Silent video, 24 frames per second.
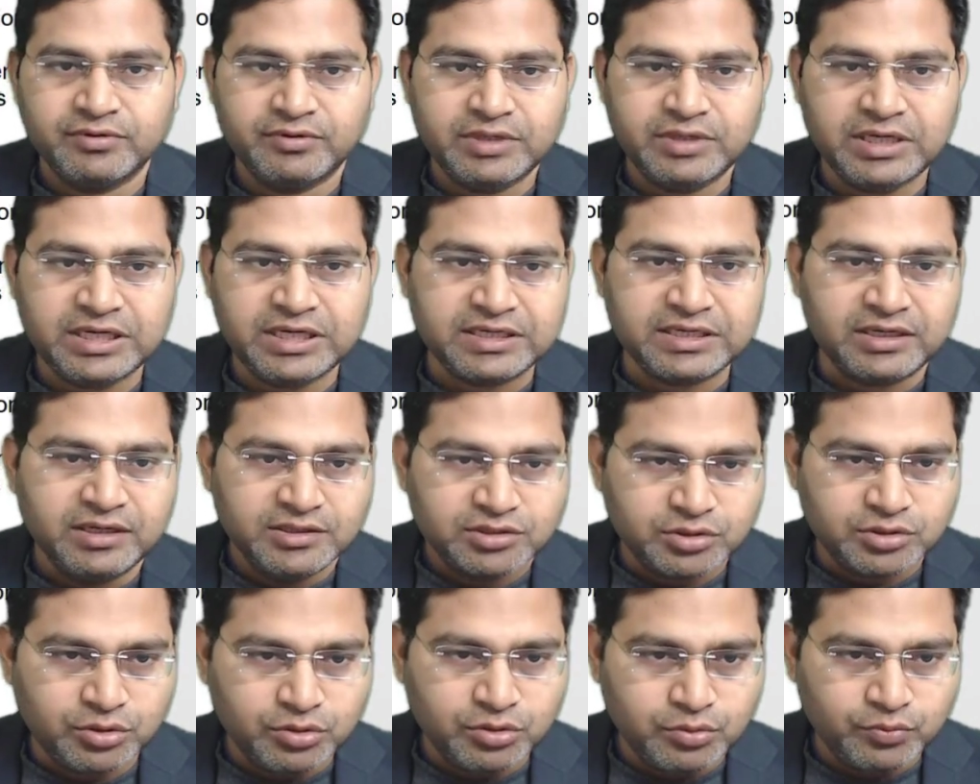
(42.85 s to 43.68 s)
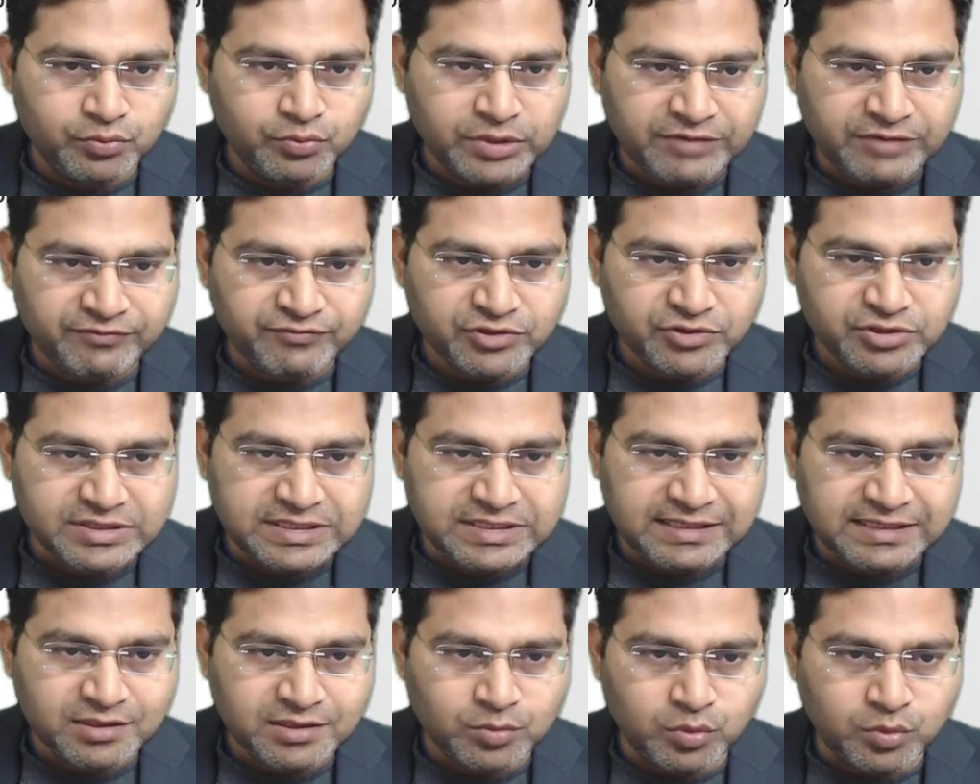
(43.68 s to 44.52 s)
Right, so we have to
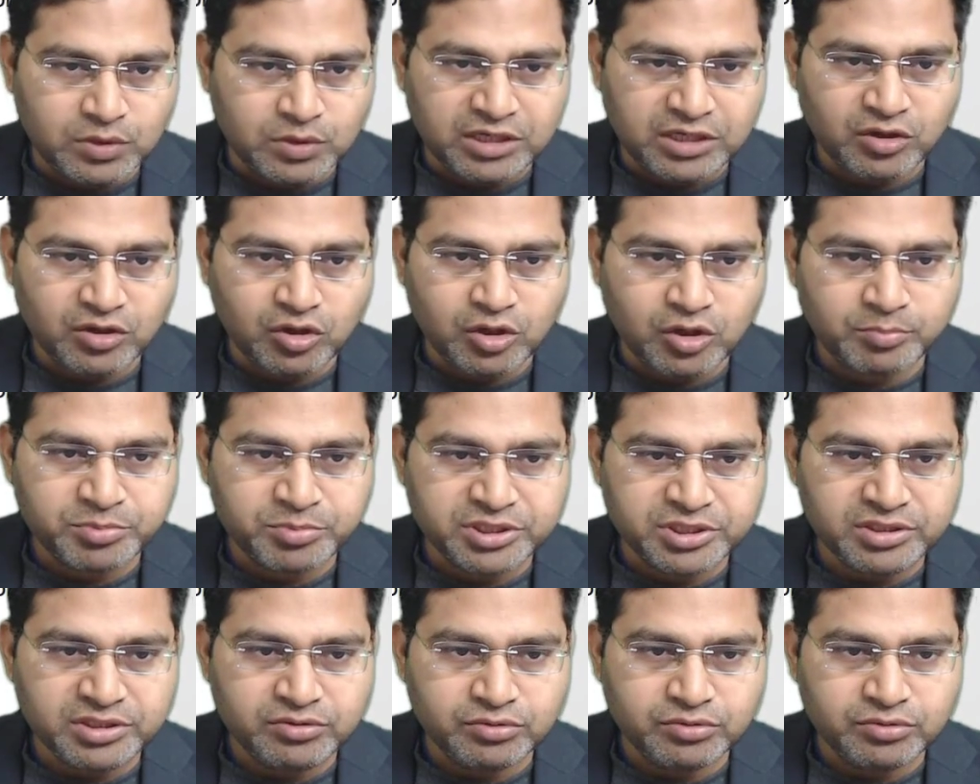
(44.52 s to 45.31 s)
select one option.